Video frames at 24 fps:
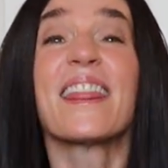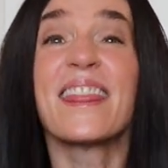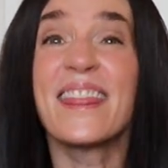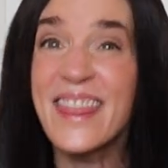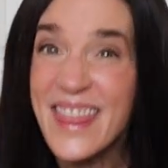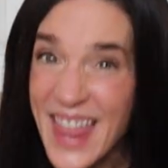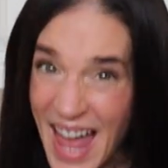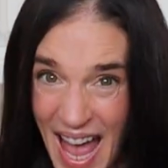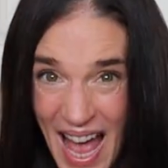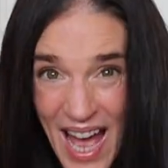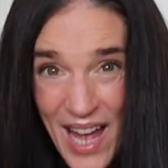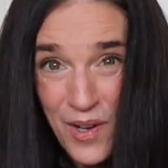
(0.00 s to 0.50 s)

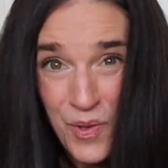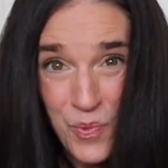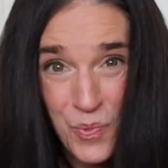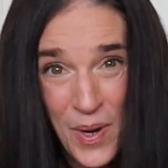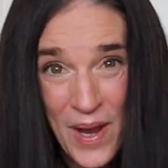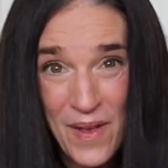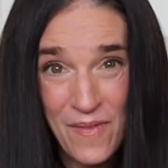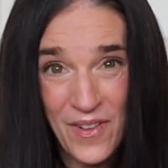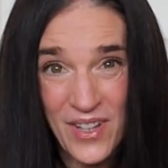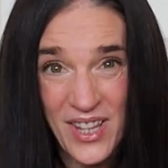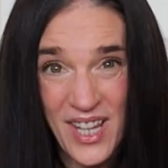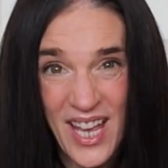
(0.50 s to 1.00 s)
That
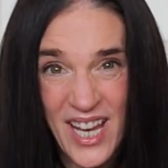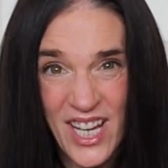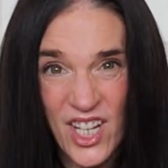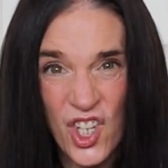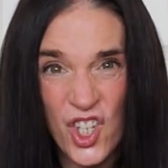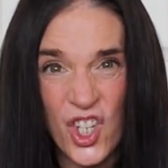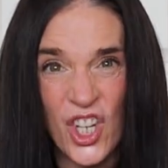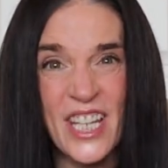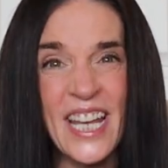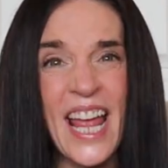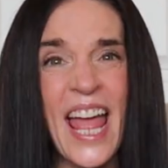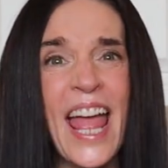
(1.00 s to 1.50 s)

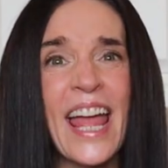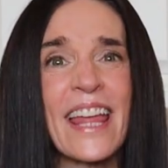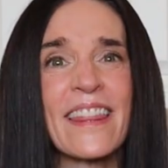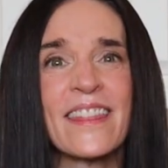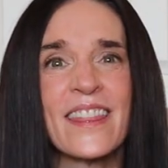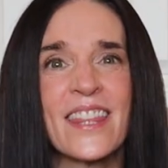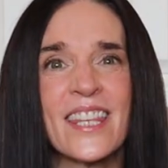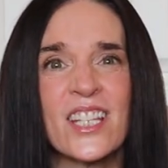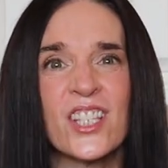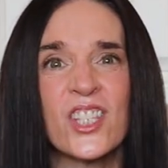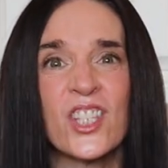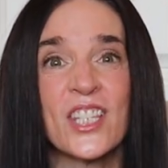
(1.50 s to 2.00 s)
revelation
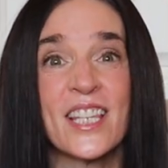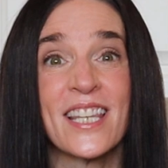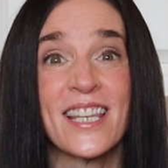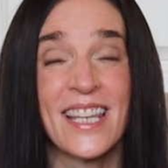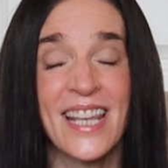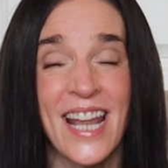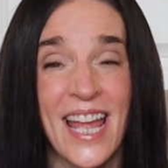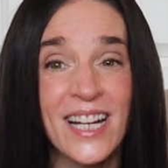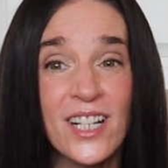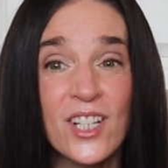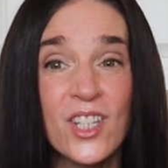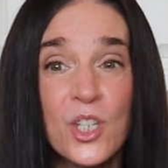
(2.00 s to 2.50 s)
and this
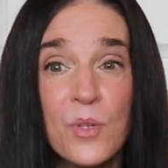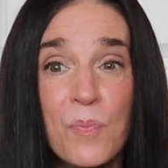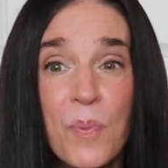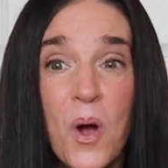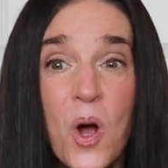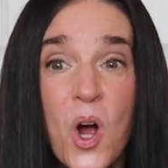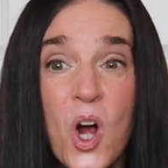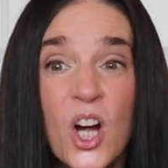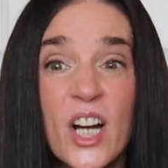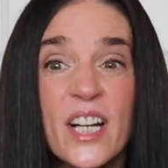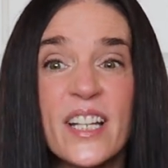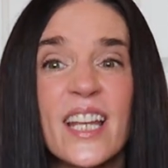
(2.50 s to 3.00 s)
next
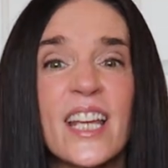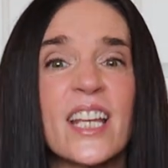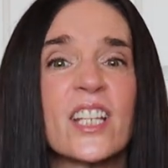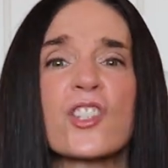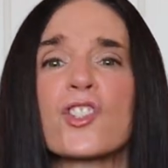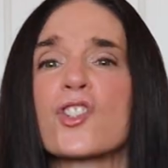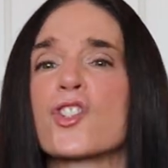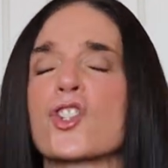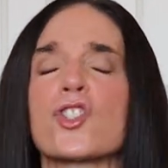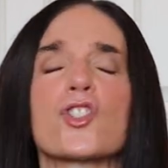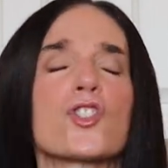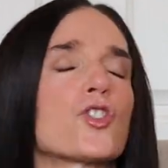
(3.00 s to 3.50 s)
part
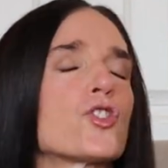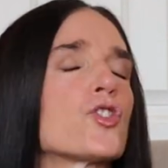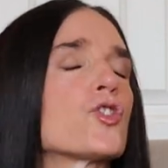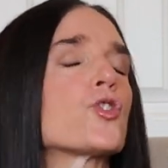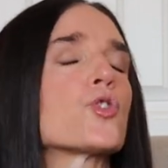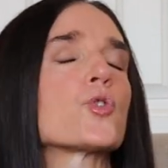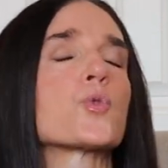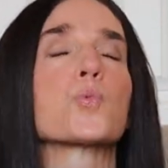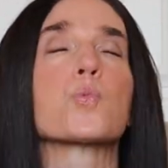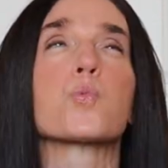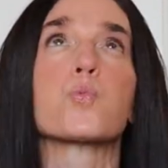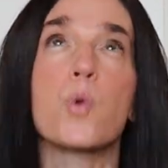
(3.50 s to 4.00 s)
is
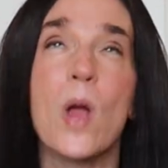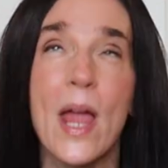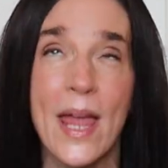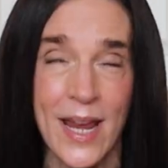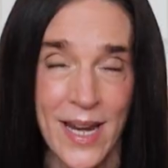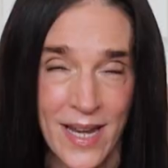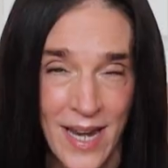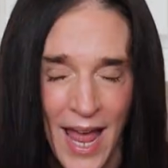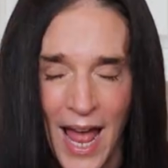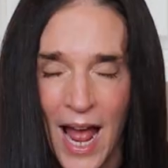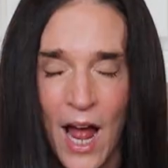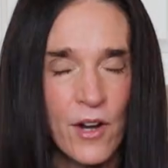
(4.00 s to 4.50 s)
just
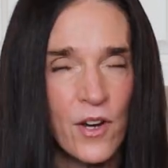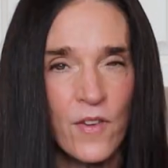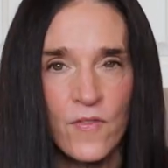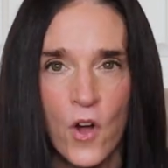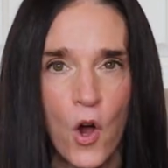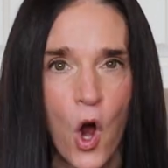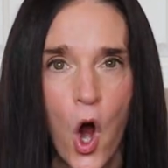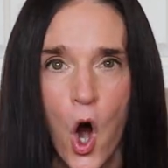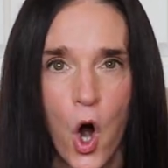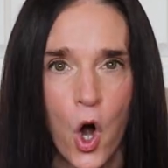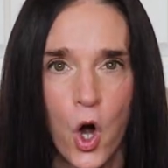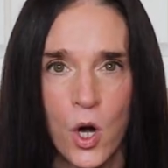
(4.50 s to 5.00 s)
straight out of
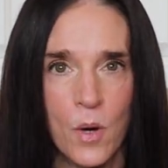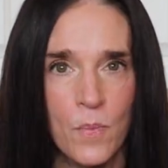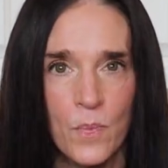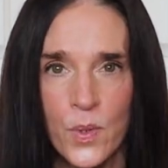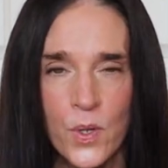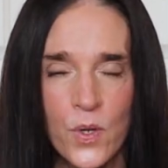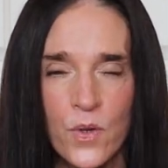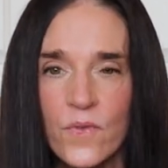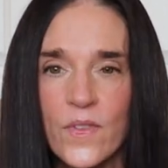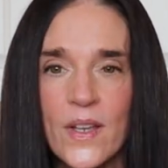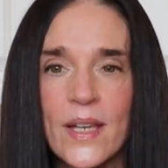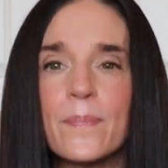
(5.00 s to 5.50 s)
a horror
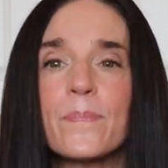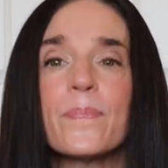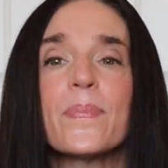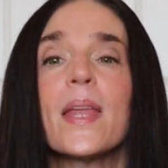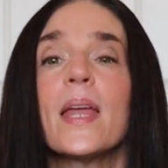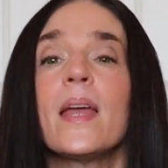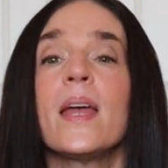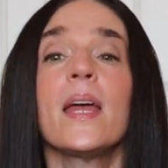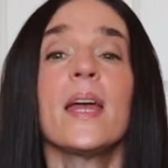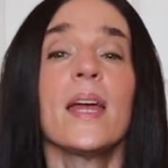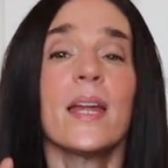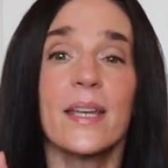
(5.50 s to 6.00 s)
movie.
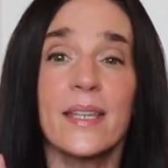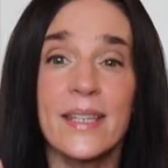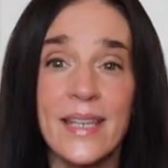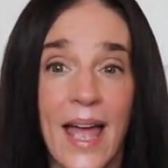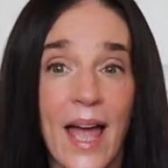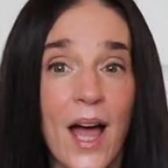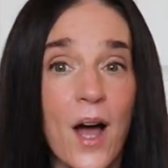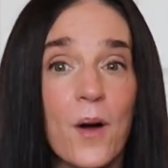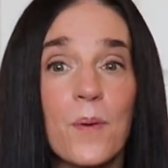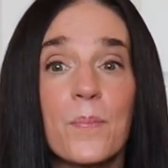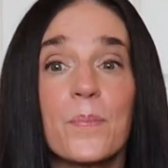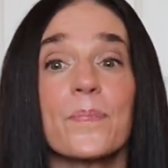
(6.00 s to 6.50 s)

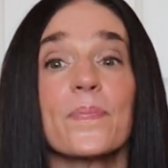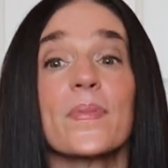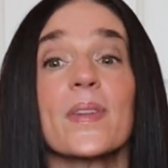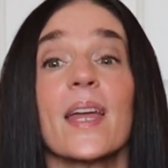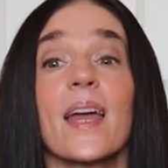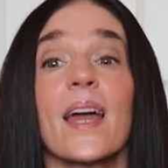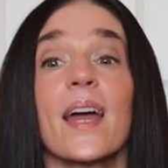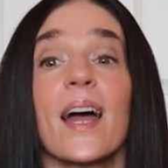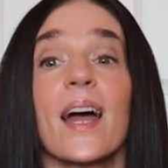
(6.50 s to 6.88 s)
Now,